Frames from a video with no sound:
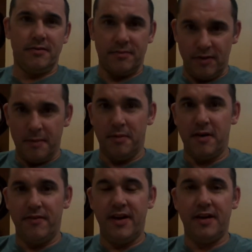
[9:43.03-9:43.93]
ramble
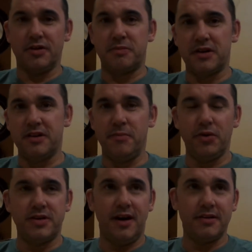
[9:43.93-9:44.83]
about video, especially
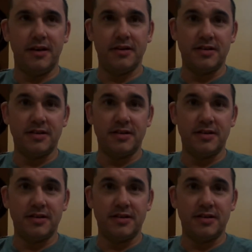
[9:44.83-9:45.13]
most of you out there.